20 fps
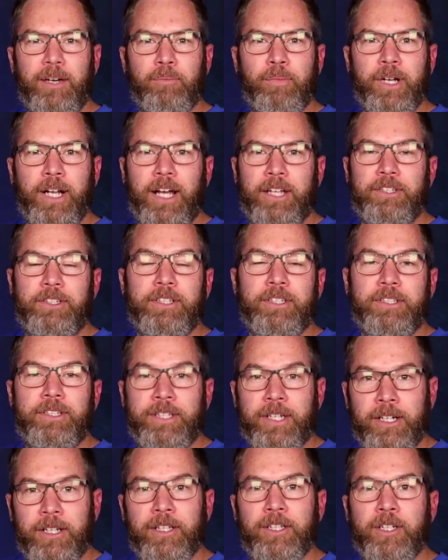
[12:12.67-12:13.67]
But I did
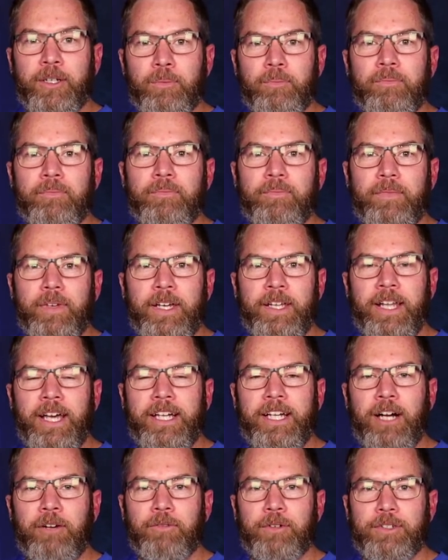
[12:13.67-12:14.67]
tell him in
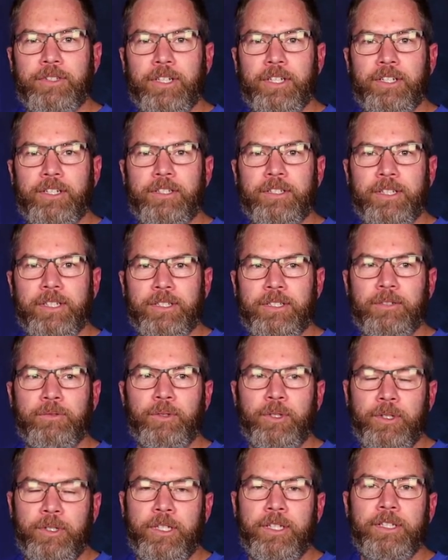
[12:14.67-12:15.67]
that conversation, I said,
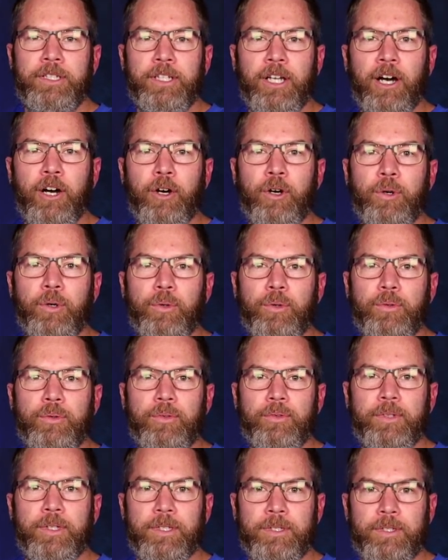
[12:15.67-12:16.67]
well, you need to know
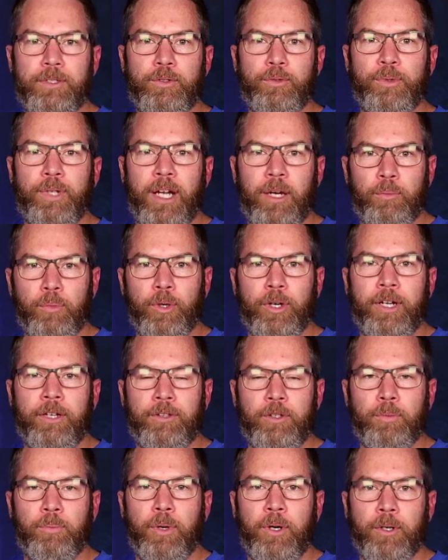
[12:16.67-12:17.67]
this is what I'm praying
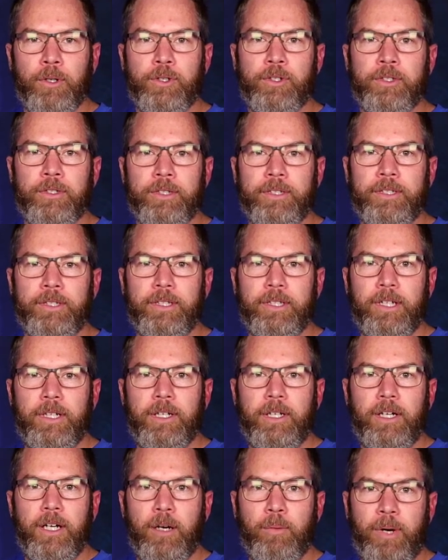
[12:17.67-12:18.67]
through personally
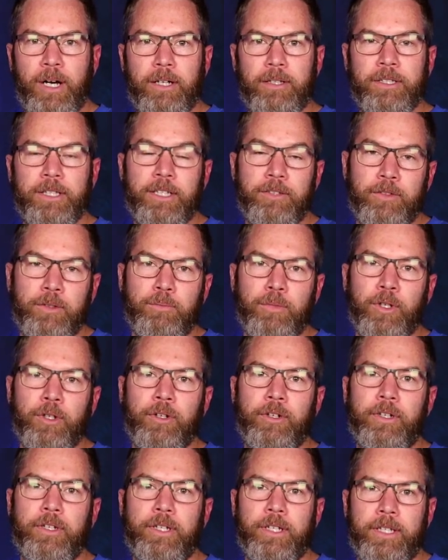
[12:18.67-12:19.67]
about leaving
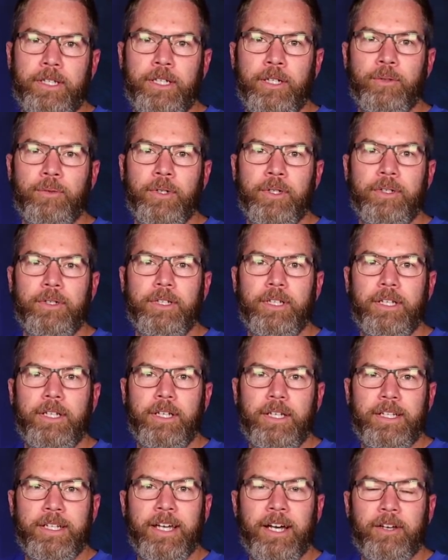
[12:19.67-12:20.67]
Murray and going
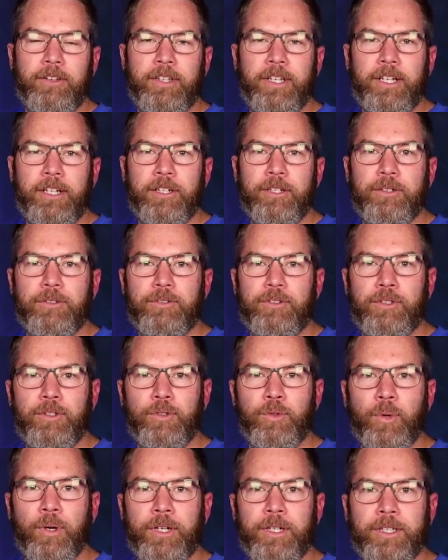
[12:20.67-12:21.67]
down there to
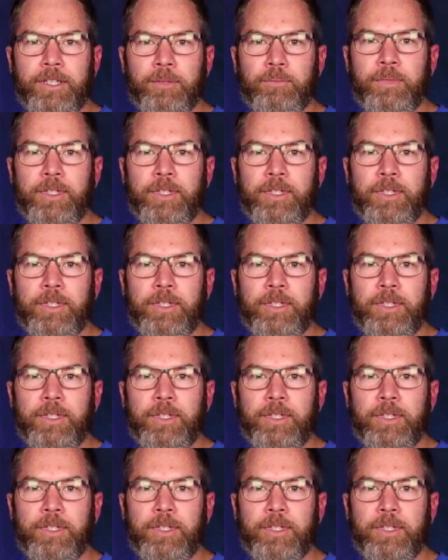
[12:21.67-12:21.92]
work at the